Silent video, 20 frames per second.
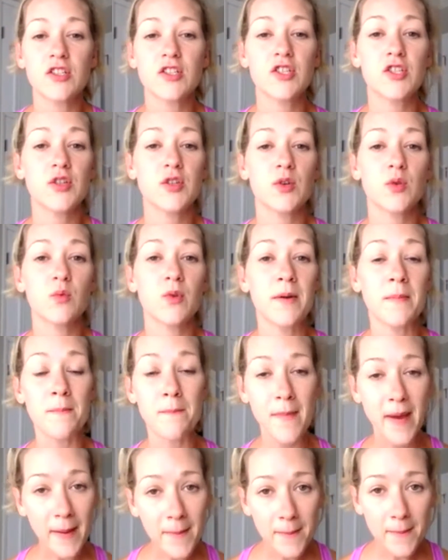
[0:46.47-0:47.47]
to
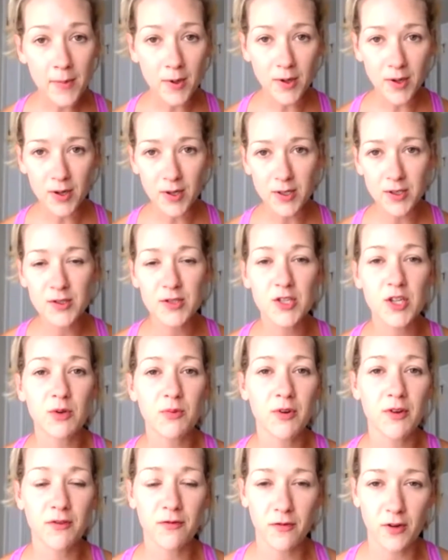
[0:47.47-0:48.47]
remember
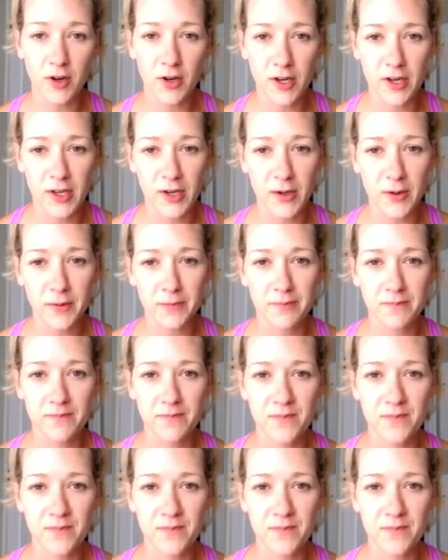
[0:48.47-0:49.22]
to refer you?